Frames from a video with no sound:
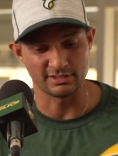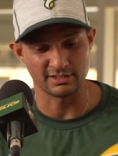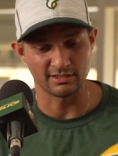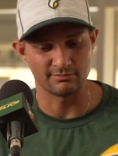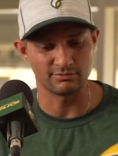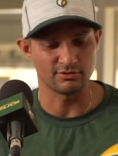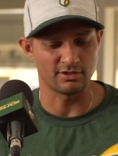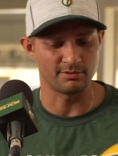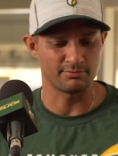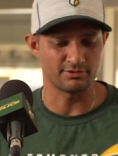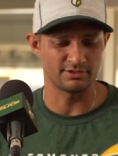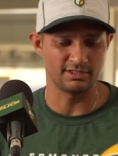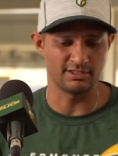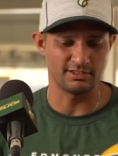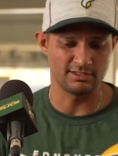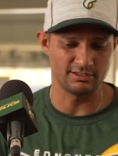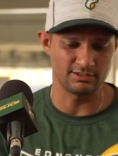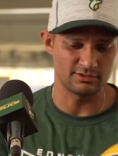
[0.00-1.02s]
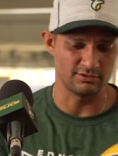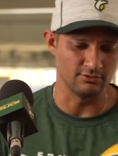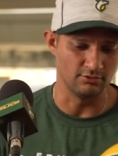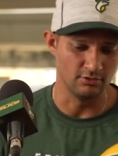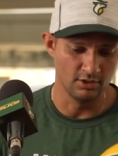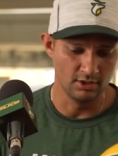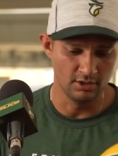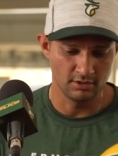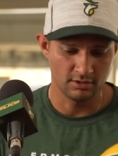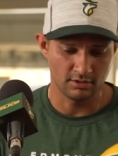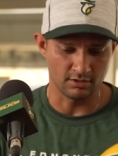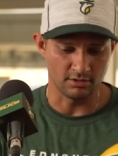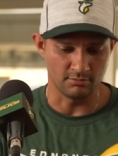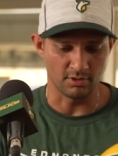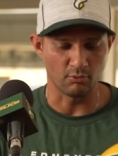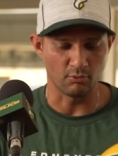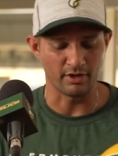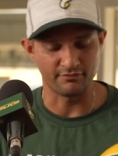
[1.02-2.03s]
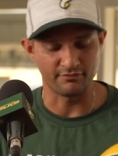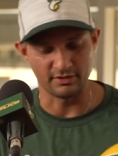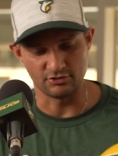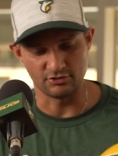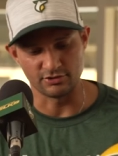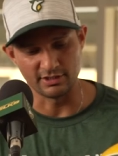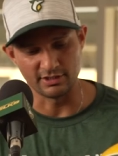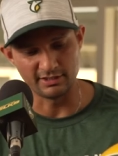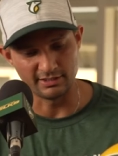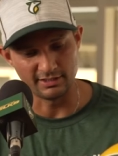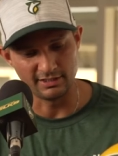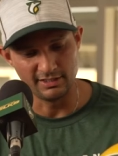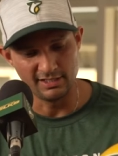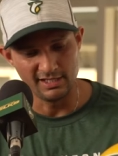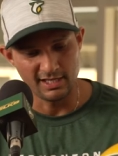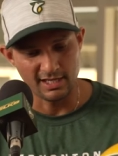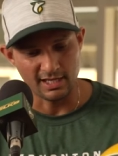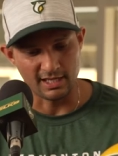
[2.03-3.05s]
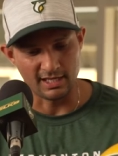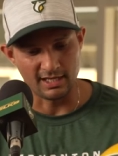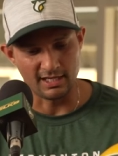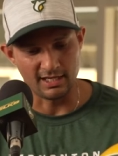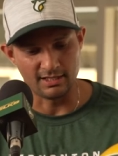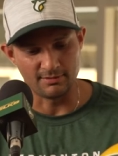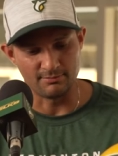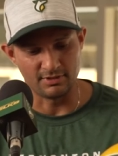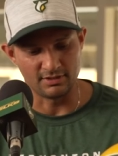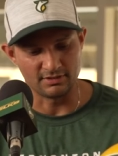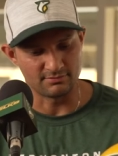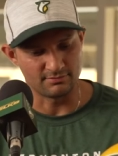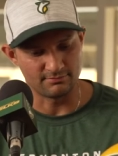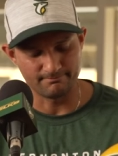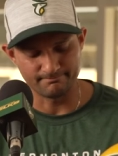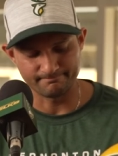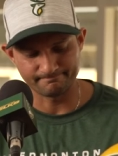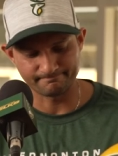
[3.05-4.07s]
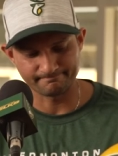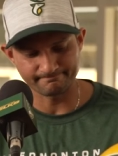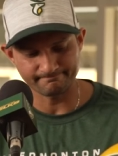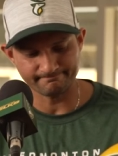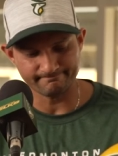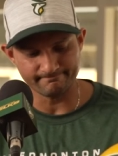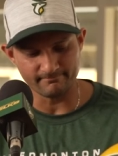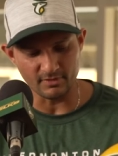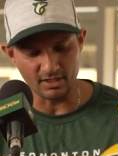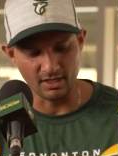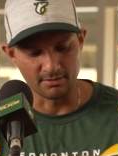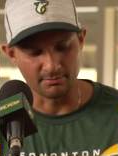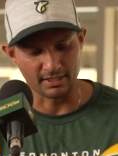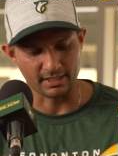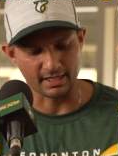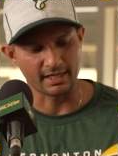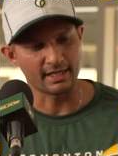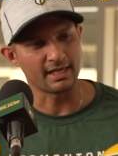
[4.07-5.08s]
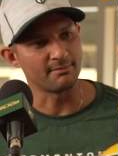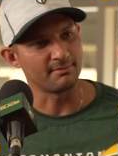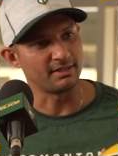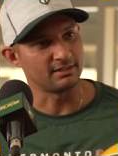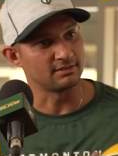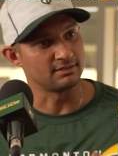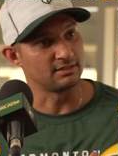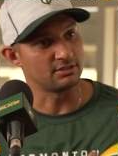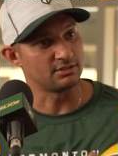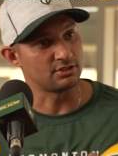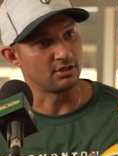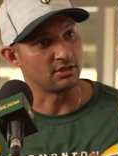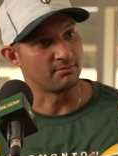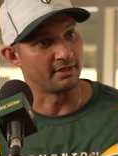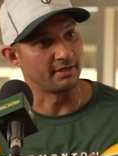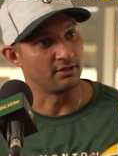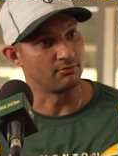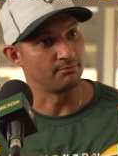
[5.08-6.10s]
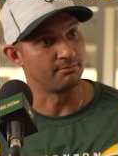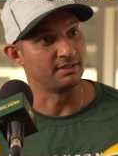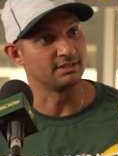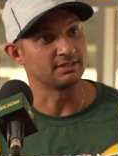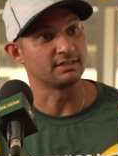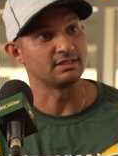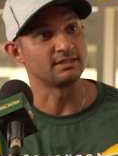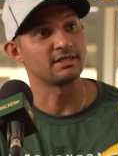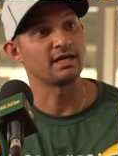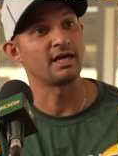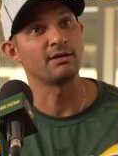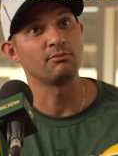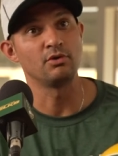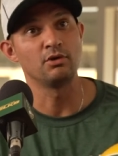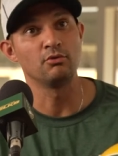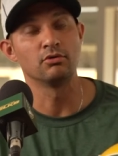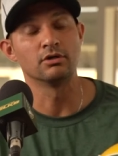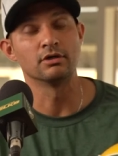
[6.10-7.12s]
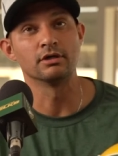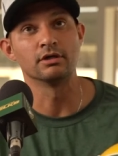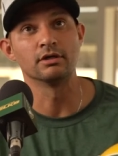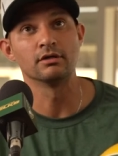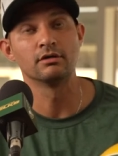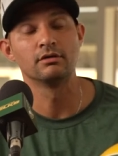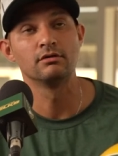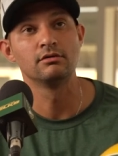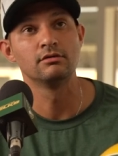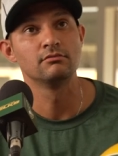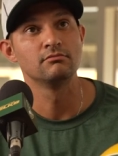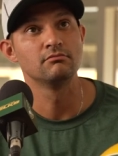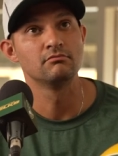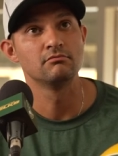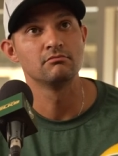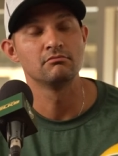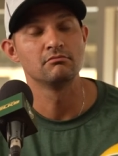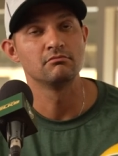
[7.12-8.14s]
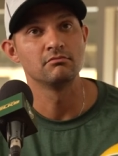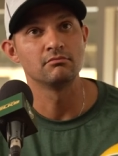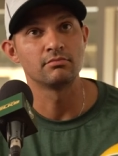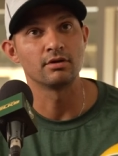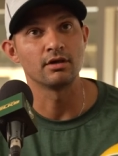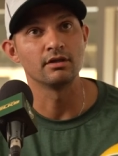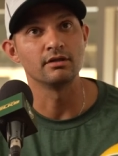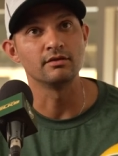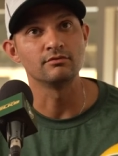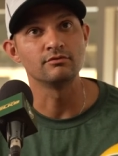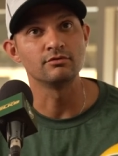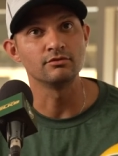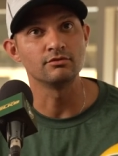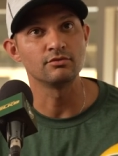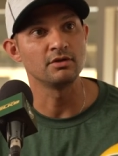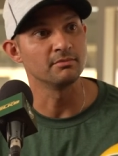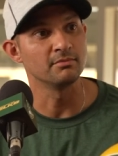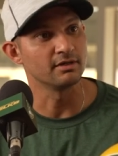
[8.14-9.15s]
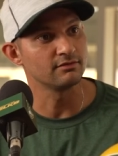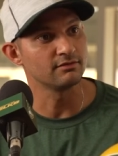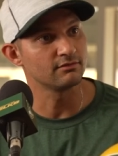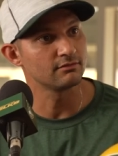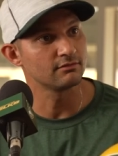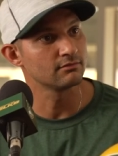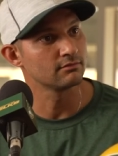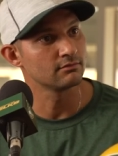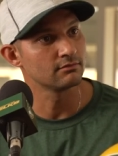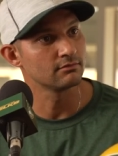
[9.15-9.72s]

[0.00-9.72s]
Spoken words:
the time. So I presented this to my wife, Adriana, and because I'm like, I can't make this decision on my own. Because at the time, we were probably 2-3 months